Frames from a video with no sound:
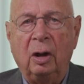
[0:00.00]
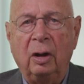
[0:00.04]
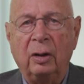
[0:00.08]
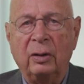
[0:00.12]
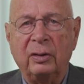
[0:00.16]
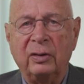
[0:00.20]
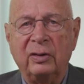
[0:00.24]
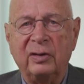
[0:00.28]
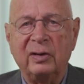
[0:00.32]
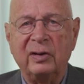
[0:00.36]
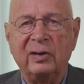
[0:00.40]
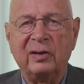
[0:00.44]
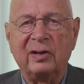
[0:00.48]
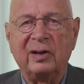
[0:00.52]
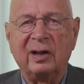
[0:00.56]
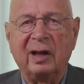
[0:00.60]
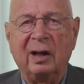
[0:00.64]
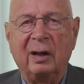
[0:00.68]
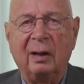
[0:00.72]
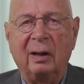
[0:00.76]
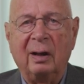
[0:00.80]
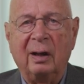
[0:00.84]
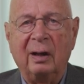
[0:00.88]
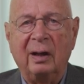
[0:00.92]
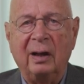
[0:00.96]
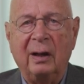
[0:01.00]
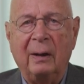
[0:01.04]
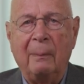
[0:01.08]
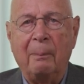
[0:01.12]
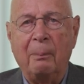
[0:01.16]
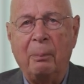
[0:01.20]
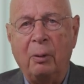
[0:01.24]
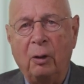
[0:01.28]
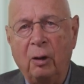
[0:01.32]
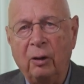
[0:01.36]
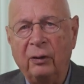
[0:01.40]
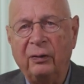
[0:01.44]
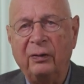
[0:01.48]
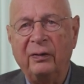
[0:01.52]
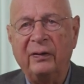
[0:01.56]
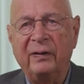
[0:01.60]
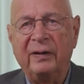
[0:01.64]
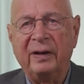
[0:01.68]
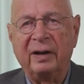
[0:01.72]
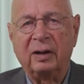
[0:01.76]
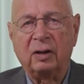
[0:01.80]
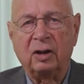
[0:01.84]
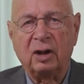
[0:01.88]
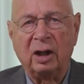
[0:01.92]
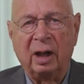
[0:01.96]
on this
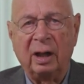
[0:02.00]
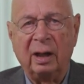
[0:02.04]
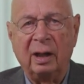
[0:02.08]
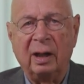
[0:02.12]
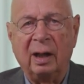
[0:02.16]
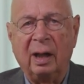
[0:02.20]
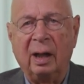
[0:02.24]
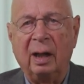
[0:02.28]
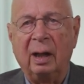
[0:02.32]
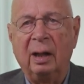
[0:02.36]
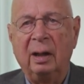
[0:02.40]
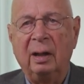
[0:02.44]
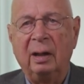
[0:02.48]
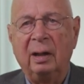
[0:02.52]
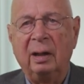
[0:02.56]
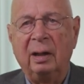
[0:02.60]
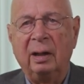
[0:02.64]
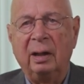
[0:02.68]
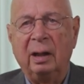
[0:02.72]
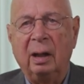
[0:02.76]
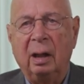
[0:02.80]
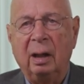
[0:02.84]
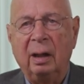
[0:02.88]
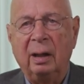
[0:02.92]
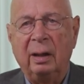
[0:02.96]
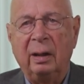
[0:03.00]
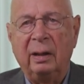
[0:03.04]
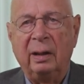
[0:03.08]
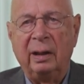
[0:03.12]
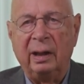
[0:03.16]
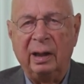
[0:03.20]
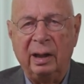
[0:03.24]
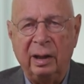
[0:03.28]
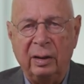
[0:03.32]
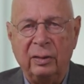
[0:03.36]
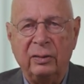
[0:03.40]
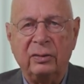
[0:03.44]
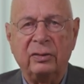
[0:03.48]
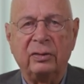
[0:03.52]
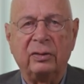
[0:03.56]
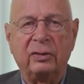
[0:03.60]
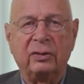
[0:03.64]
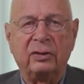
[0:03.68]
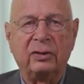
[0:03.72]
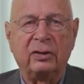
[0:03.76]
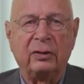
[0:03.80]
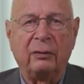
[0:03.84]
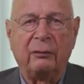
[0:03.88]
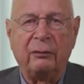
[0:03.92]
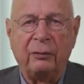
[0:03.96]
important agenda in
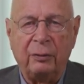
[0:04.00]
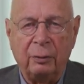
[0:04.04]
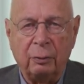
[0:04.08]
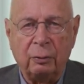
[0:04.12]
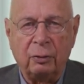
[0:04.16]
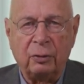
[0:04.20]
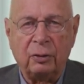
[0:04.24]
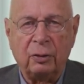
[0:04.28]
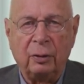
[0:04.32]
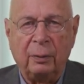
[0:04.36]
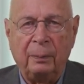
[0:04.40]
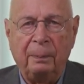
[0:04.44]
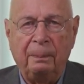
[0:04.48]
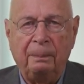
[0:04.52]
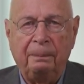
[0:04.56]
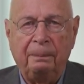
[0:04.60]
the future.